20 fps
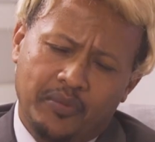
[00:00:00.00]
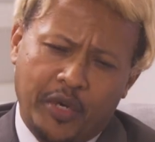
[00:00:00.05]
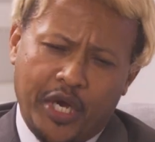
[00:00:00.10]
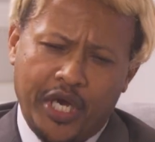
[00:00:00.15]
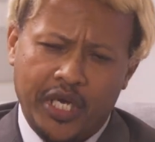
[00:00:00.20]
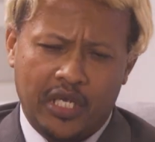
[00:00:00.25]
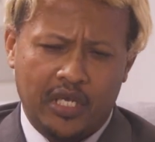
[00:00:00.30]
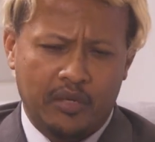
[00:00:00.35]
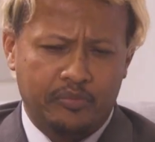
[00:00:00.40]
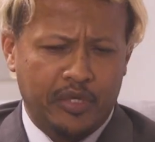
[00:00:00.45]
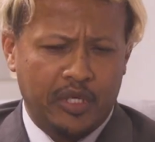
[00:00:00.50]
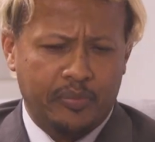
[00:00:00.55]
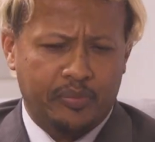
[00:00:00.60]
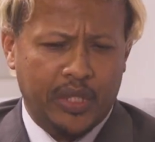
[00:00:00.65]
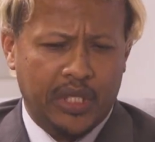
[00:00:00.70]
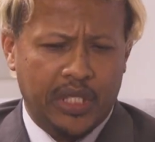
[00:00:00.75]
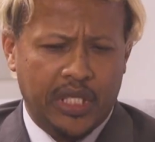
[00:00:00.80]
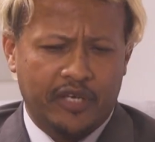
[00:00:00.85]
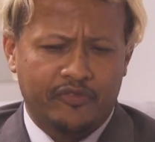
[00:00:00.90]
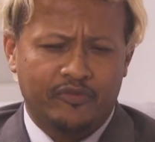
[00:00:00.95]
American
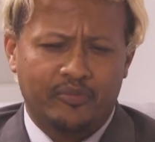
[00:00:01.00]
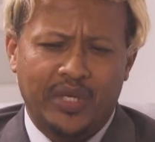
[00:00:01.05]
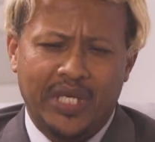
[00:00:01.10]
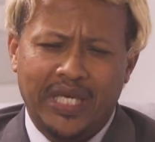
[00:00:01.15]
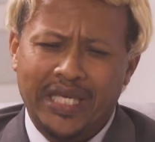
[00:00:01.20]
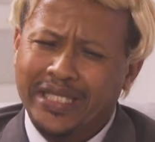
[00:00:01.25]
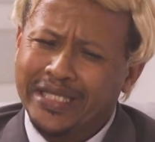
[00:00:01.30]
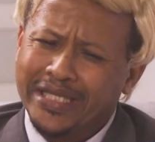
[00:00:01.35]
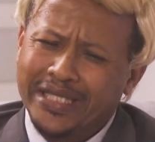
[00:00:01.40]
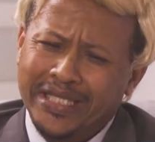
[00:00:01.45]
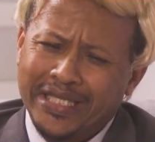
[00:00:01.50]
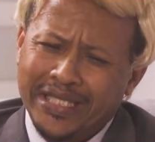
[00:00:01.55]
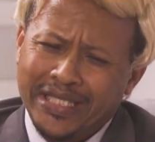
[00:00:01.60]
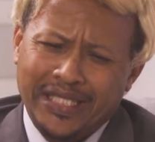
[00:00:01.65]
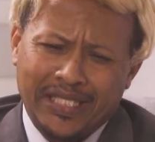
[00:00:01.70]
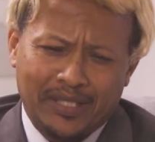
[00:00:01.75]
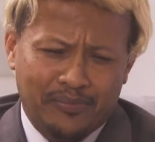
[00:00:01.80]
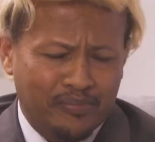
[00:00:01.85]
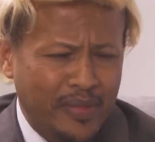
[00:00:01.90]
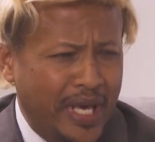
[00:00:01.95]
people love me.
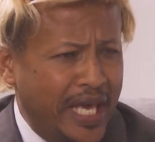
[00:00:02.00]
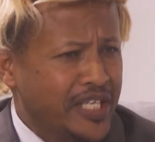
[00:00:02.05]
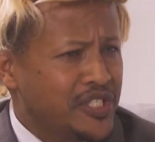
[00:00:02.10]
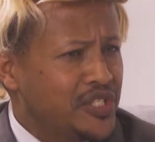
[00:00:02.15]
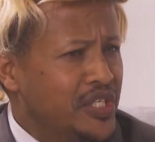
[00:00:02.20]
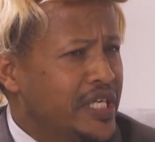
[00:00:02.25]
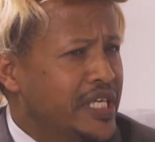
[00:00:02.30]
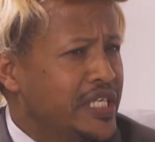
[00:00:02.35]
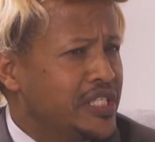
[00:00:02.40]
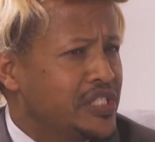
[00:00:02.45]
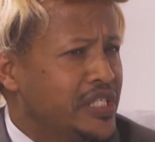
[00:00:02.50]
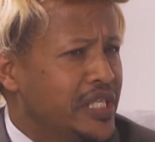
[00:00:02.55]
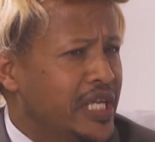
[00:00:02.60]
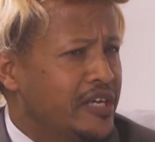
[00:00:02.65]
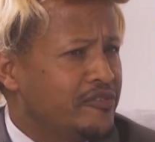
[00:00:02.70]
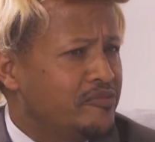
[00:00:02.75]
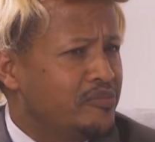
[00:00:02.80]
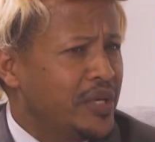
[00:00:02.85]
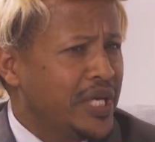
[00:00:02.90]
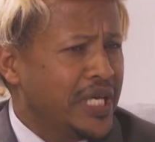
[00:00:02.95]
Mexicans
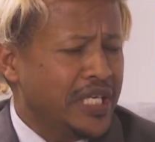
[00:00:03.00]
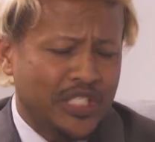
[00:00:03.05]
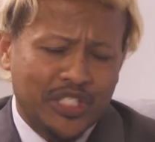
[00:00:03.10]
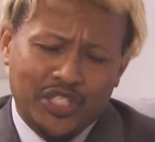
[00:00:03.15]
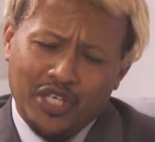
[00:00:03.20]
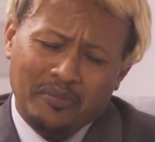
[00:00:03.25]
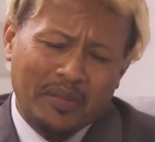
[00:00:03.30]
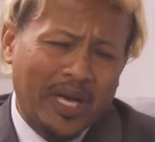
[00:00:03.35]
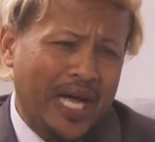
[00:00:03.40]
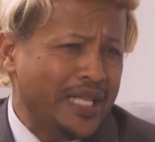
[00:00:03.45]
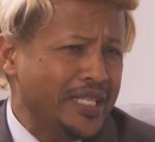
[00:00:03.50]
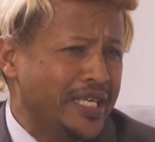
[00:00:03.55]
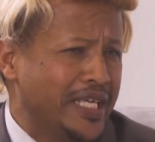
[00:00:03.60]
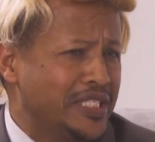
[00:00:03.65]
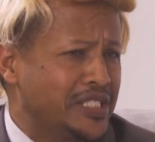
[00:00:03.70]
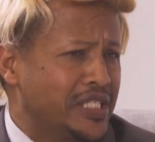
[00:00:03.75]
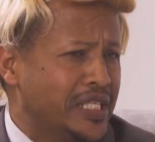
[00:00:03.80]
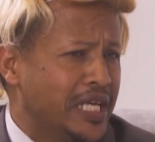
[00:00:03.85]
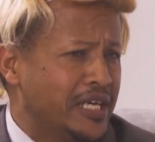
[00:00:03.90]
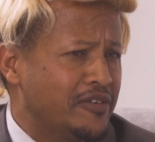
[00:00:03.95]
love me.
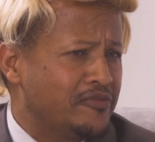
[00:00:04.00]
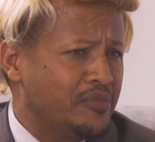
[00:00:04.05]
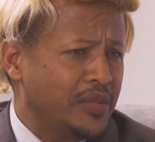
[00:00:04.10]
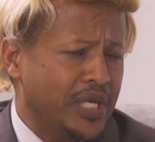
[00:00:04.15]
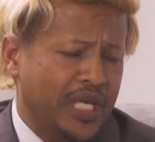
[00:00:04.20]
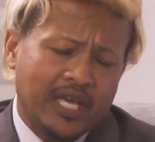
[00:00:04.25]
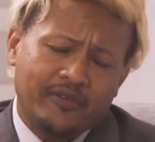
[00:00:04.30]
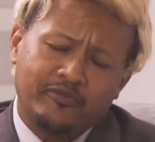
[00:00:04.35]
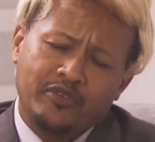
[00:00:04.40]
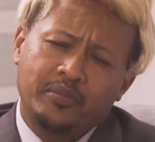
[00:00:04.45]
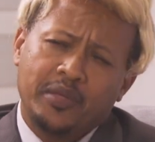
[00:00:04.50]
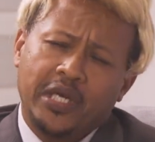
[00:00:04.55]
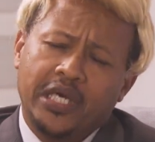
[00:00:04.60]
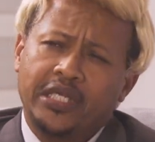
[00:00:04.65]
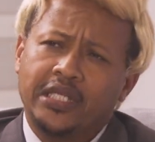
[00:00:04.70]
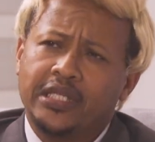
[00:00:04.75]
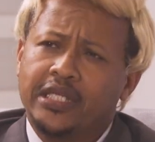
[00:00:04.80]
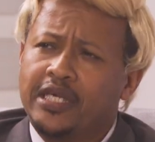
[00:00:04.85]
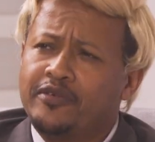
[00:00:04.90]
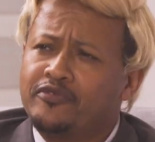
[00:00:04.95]
Somalians love me.
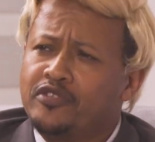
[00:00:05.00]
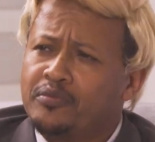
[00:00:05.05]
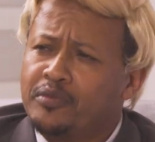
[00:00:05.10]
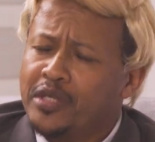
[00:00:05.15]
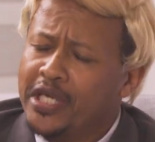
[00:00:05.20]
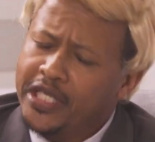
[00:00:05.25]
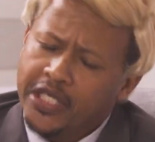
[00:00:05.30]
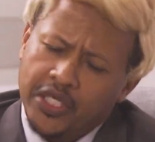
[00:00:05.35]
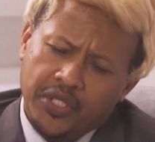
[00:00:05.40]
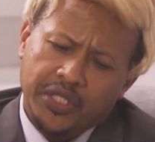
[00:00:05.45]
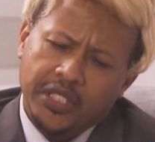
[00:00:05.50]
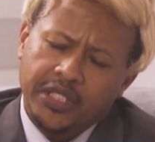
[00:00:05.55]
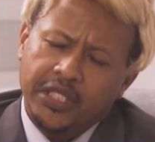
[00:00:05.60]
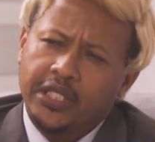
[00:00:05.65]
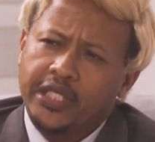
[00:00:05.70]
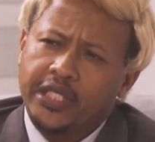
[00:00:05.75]
Everybody loves me. I don't need